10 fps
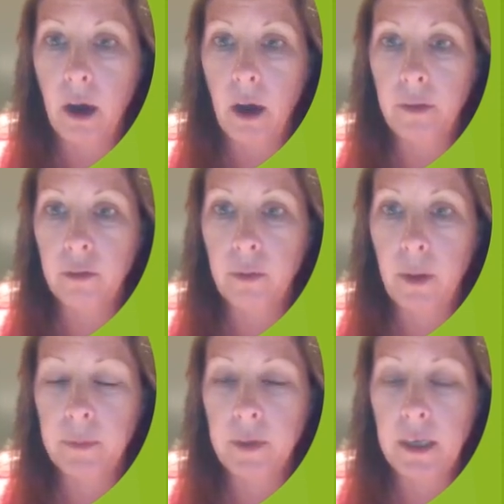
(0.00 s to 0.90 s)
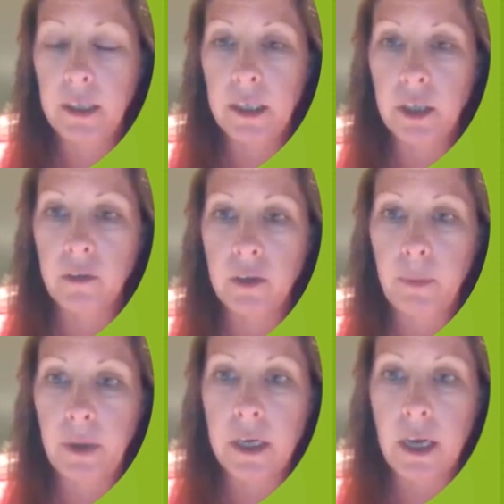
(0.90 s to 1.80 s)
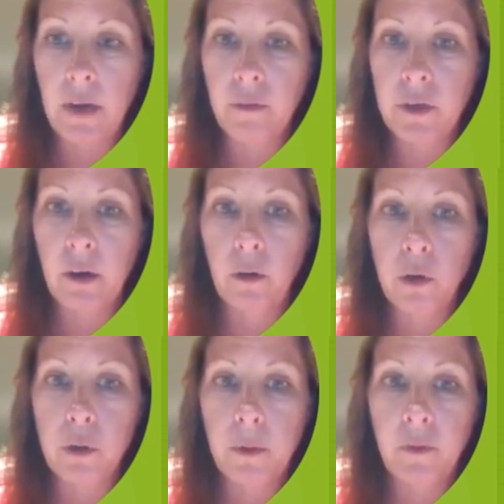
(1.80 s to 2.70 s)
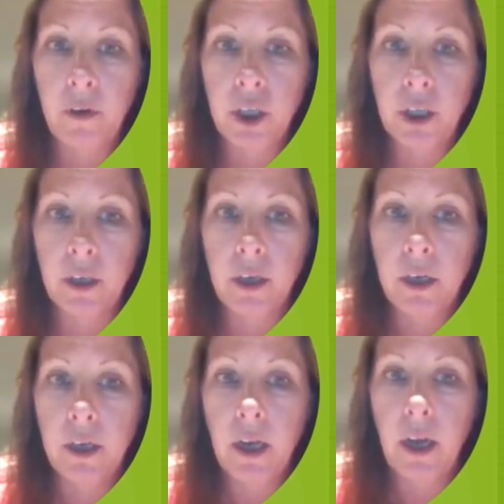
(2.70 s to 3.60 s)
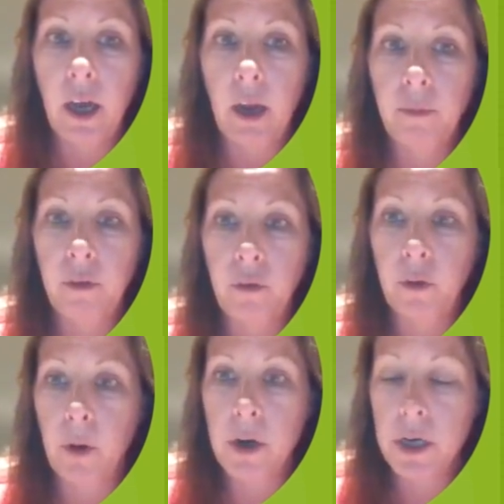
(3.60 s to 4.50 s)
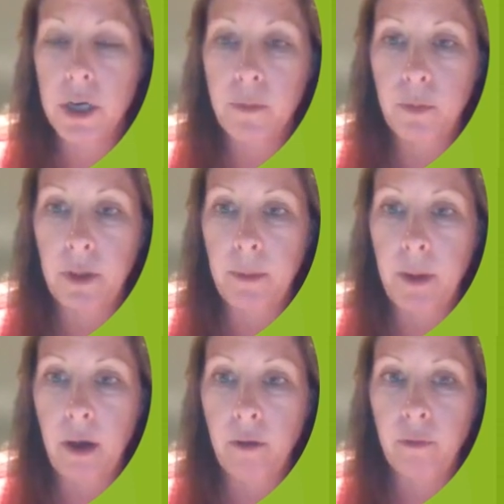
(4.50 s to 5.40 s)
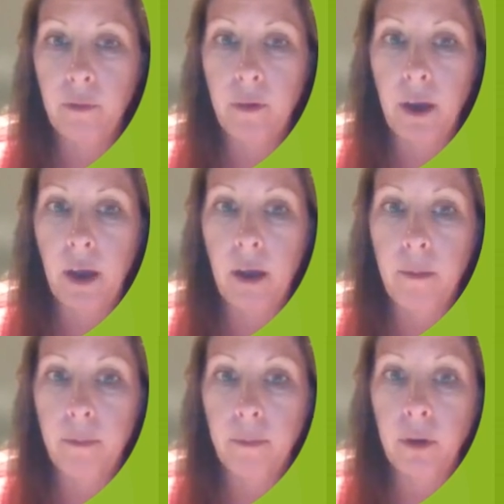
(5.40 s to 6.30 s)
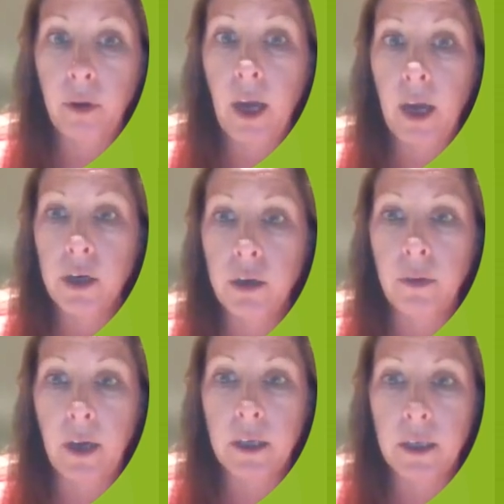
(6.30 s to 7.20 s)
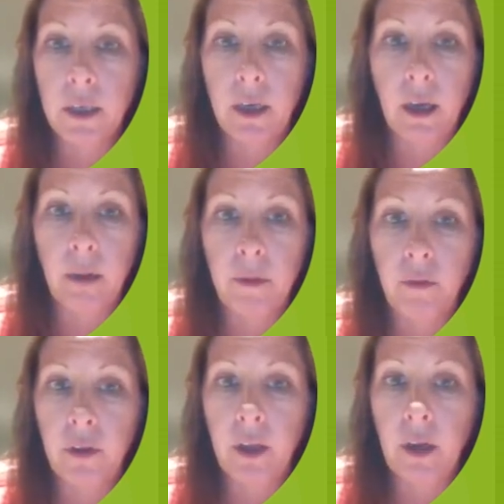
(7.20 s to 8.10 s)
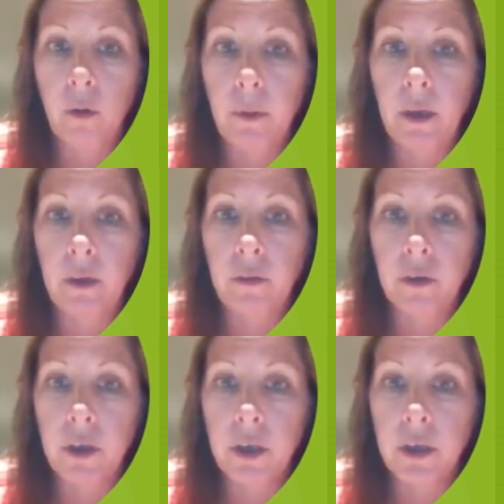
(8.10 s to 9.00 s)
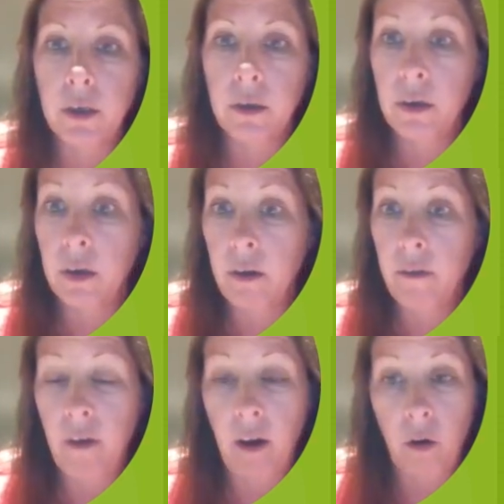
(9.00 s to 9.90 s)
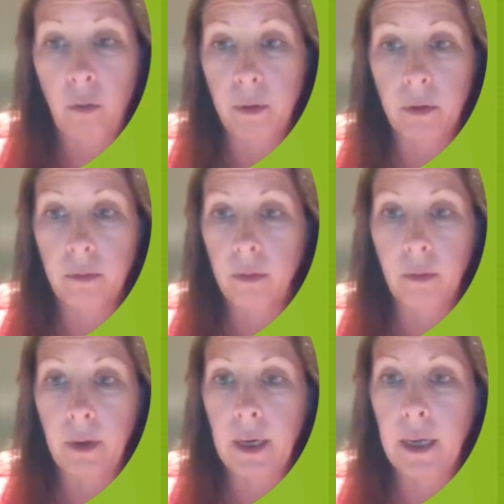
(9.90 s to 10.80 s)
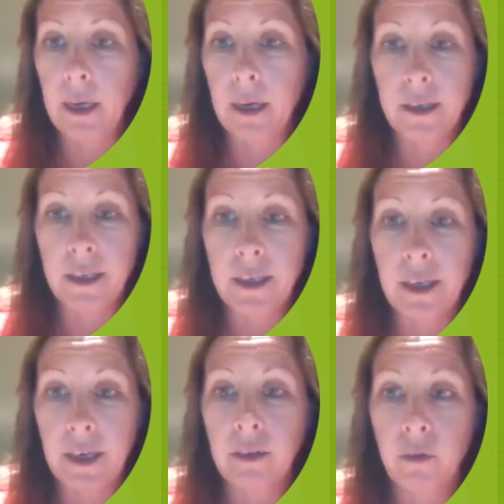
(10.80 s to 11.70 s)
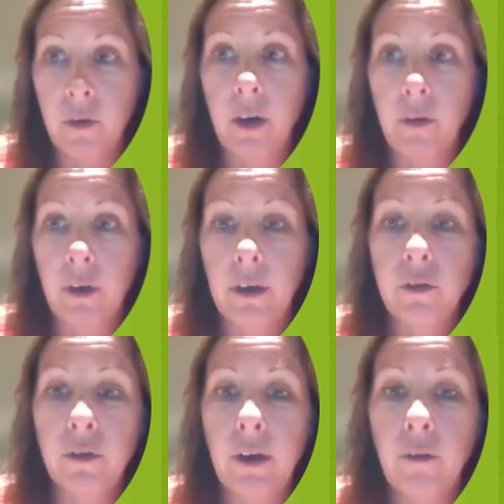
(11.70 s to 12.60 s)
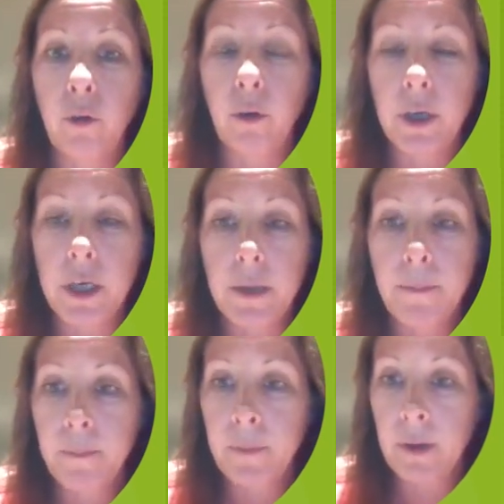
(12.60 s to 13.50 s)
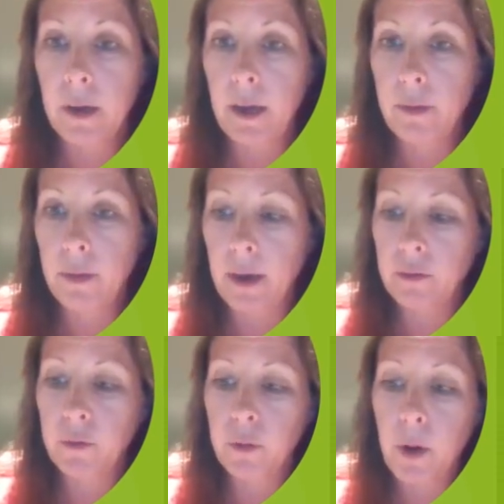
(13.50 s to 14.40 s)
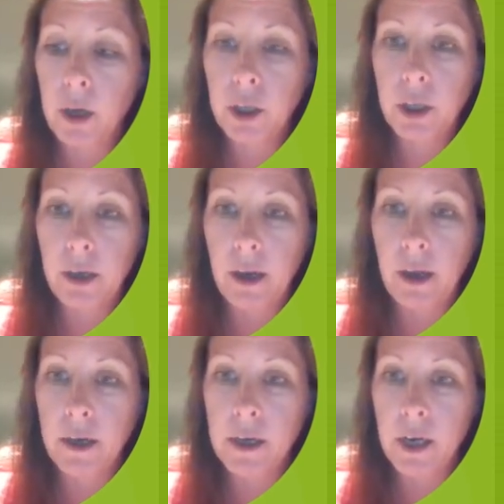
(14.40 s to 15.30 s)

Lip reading: this website, just a PDF downloadable version. So if you want to print them off, you can do that if you think it would be easier to follow. But really, it is very, very straightforward. Okay, thanks for watching, and